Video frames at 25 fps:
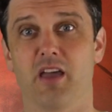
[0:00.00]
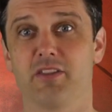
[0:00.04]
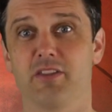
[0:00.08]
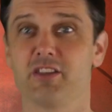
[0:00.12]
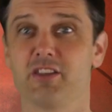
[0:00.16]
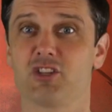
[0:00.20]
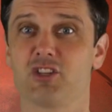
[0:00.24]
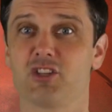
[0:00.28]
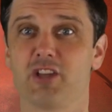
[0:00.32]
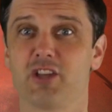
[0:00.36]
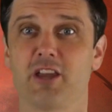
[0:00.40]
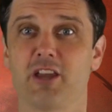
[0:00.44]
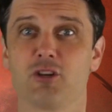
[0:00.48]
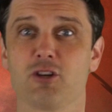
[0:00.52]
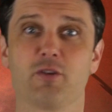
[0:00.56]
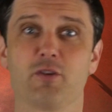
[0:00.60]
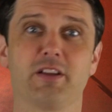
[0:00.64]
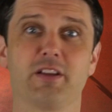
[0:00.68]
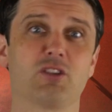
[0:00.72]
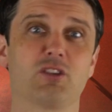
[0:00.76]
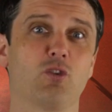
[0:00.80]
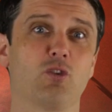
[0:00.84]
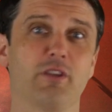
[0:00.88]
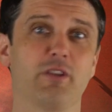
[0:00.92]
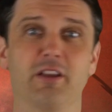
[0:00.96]
This
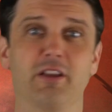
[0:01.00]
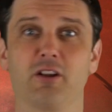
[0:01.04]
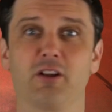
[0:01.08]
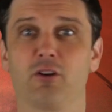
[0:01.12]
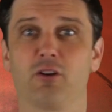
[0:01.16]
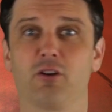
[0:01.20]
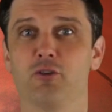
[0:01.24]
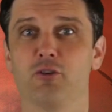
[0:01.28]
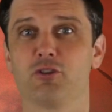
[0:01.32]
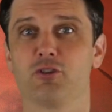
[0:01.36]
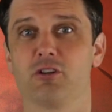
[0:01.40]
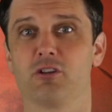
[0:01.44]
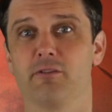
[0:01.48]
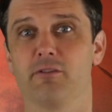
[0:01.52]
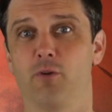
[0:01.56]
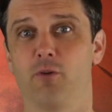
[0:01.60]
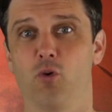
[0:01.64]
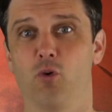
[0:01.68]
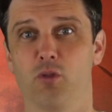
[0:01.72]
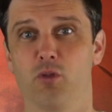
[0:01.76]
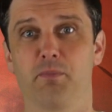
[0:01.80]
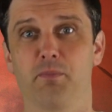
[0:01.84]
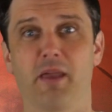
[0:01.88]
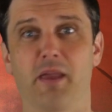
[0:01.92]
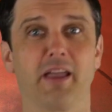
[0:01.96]
January saw the inclusion of
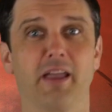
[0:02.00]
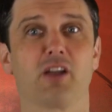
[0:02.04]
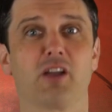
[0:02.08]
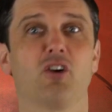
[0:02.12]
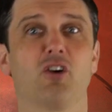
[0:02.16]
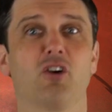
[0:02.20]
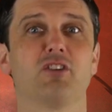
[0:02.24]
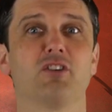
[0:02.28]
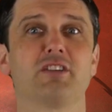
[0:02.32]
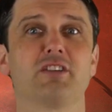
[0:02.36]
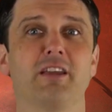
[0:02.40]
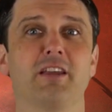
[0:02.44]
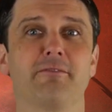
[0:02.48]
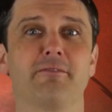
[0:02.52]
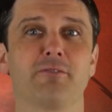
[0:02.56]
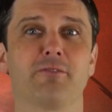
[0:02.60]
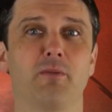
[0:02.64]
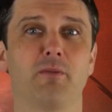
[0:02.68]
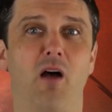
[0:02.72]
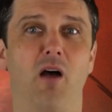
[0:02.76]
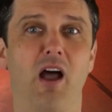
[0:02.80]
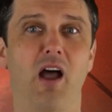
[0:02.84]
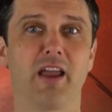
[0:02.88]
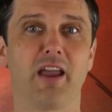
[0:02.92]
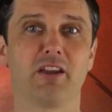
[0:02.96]
all the player content
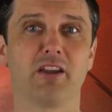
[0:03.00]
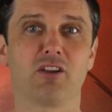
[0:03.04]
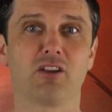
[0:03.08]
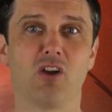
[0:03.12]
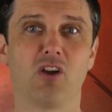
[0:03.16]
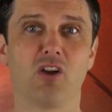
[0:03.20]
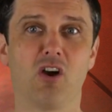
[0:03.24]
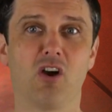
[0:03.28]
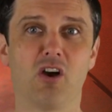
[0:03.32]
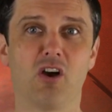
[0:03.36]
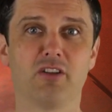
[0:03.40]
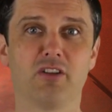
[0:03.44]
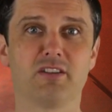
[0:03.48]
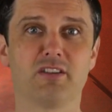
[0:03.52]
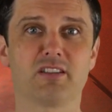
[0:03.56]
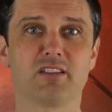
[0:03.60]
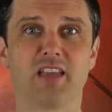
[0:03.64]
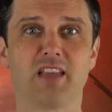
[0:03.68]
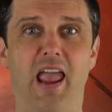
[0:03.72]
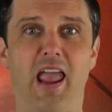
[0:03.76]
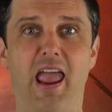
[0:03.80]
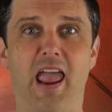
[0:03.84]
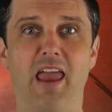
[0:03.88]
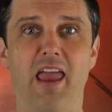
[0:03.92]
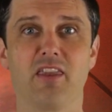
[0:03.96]
from Iron
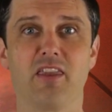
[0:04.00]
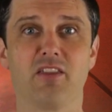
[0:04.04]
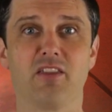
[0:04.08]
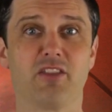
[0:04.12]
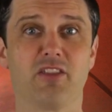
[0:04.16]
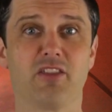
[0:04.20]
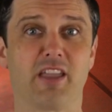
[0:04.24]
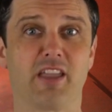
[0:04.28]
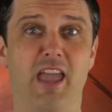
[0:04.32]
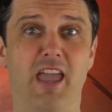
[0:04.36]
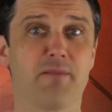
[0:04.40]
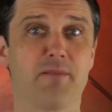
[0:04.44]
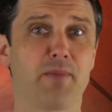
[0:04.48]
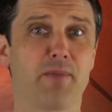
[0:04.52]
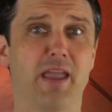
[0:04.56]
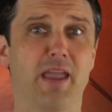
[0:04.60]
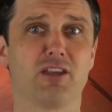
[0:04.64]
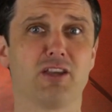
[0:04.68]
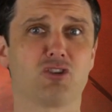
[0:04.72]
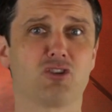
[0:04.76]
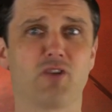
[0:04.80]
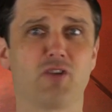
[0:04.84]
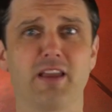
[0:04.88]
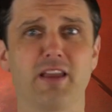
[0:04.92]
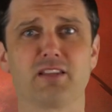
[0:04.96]
Gods and the
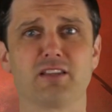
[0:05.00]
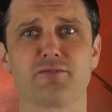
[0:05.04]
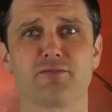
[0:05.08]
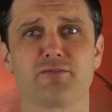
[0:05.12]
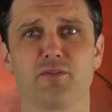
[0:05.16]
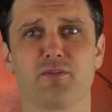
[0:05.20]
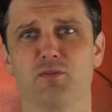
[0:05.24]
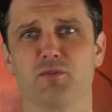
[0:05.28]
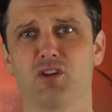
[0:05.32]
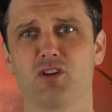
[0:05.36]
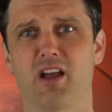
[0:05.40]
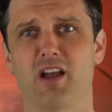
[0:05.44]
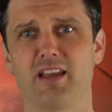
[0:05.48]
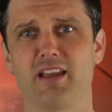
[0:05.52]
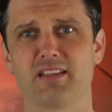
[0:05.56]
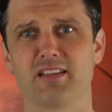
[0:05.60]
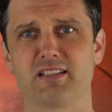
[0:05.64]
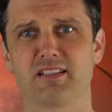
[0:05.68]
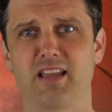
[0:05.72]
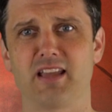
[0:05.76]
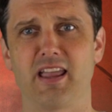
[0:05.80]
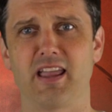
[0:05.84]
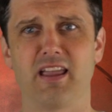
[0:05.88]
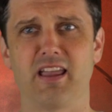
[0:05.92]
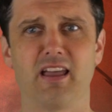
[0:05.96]
campaign traits from Giant
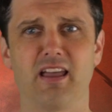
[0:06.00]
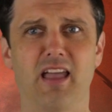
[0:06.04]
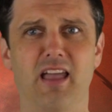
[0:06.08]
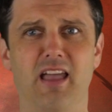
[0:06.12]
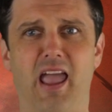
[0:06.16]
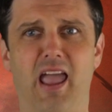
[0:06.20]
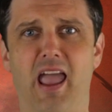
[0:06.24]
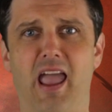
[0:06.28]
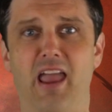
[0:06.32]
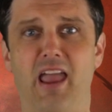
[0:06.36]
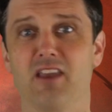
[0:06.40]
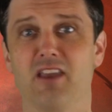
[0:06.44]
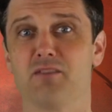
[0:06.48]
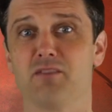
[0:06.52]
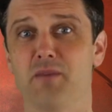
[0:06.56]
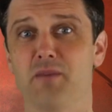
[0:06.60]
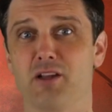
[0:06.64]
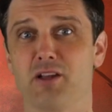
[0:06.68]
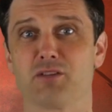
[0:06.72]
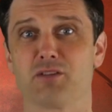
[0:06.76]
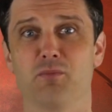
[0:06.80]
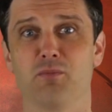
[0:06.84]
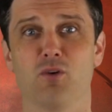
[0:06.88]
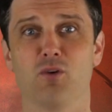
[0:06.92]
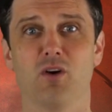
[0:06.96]
Slayer and
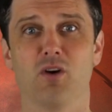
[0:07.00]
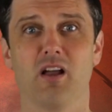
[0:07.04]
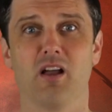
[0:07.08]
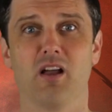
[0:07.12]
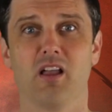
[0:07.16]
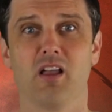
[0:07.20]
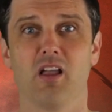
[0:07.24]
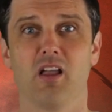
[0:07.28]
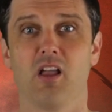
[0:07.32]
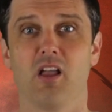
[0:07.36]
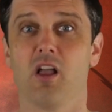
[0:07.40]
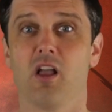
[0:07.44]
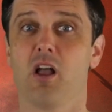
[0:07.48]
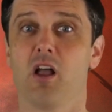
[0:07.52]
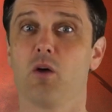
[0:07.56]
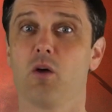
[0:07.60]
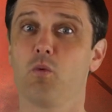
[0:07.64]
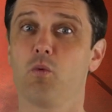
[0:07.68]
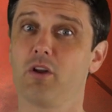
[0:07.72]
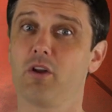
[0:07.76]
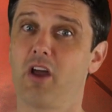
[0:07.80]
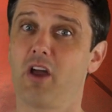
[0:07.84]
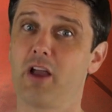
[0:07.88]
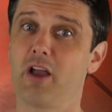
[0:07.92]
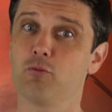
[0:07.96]
much more.
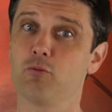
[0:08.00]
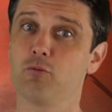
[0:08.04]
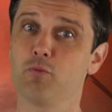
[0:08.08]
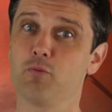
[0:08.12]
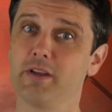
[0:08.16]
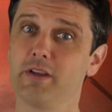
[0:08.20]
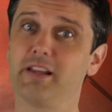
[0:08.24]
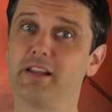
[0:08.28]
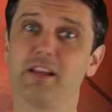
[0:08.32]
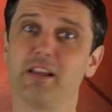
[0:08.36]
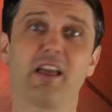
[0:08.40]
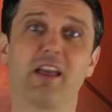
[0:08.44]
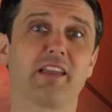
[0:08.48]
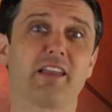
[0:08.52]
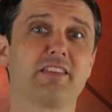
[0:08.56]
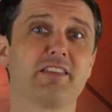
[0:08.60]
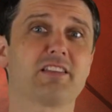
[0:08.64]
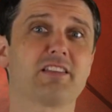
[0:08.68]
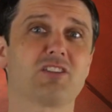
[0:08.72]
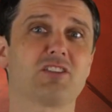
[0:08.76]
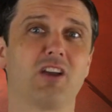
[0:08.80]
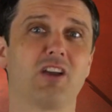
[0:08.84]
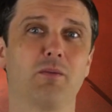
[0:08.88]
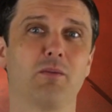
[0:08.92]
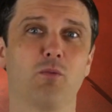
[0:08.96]
What I really liked
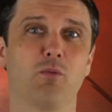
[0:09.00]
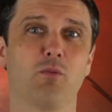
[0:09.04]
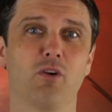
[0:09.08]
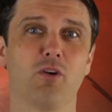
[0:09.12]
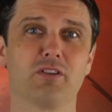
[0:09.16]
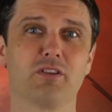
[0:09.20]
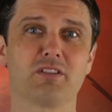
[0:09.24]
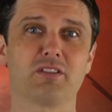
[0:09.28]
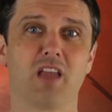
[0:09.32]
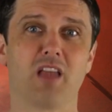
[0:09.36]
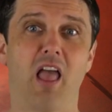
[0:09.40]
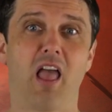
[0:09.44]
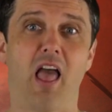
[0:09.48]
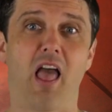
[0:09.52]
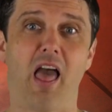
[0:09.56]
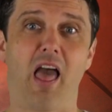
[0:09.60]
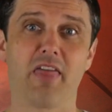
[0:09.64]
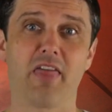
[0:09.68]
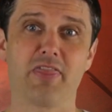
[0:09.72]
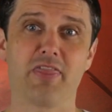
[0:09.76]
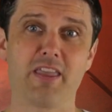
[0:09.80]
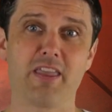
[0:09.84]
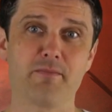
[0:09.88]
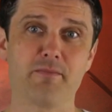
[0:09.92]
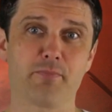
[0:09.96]
this time was
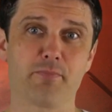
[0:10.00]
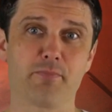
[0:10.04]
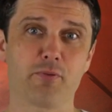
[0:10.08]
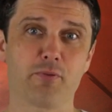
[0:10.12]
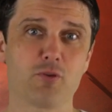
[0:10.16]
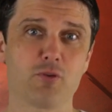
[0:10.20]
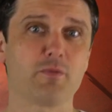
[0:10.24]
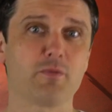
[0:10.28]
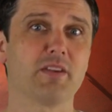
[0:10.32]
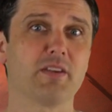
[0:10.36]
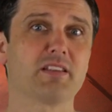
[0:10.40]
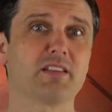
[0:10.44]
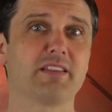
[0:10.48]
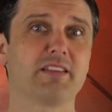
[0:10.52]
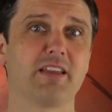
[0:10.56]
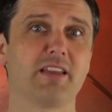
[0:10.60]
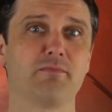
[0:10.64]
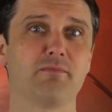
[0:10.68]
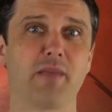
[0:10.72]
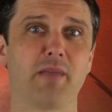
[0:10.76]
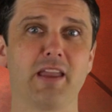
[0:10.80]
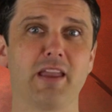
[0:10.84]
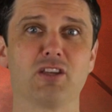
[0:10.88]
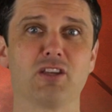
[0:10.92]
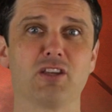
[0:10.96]
the improvements
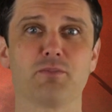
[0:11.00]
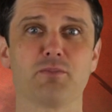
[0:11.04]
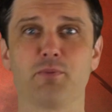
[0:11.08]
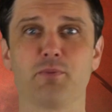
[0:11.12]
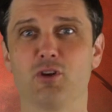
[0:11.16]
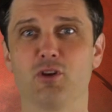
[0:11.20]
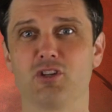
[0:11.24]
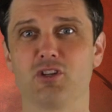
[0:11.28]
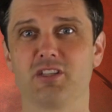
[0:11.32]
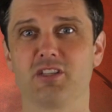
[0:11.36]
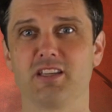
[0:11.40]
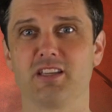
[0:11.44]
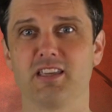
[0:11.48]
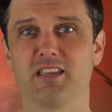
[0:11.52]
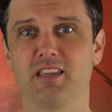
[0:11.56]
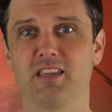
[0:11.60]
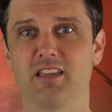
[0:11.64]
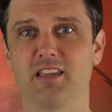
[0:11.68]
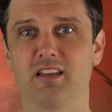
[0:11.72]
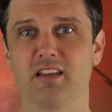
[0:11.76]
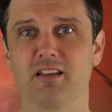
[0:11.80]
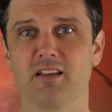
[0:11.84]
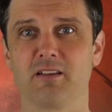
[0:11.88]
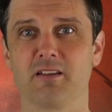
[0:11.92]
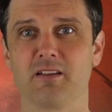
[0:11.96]
they'd made to purchasing
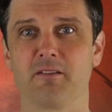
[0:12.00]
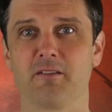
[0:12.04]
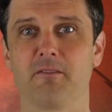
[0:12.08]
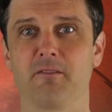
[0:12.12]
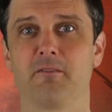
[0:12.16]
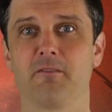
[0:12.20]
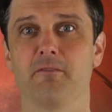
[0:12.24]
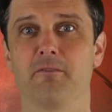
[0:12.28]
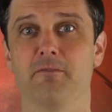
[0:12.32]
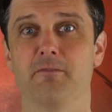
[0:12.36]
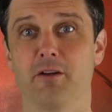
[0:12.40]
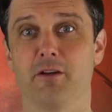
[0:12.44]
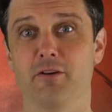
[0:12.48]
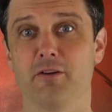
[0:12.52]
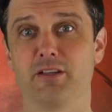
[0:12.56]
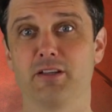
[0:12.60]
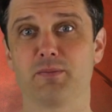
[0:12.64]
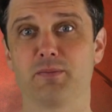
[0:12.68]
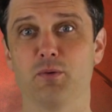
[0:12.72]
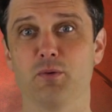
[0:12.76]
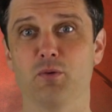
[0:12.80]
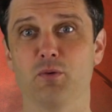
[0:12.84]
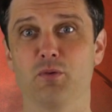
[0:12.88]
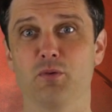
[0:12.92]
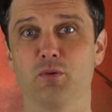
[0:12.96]
gear. Very
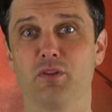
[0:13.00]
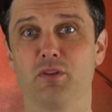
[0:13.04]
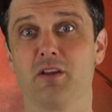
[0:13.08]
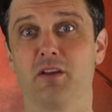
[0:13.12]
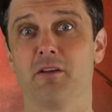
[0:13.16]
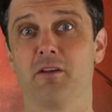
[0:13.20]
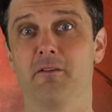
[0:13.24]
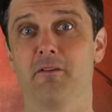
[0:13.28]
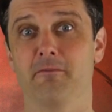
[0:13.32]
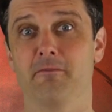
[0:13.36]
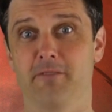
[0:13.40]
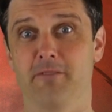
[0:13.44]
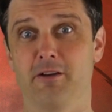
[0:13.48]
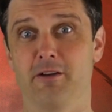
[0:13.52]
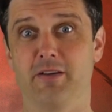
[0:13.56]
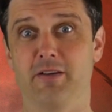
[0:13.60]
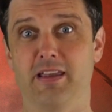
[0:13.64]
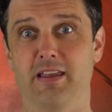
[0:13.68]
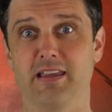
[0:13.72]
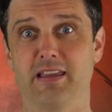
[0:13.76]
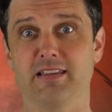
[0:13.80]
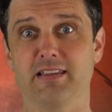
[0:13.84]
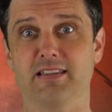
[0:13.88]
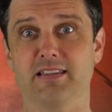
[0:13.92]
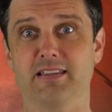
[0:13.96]
smooth,
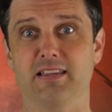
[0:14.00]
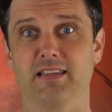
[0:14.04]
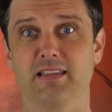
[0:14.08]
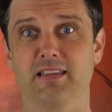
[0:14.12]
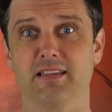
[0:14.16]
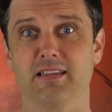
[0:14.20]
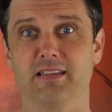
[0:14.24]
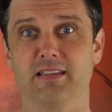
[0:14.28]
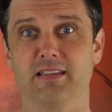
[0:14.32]
very easy.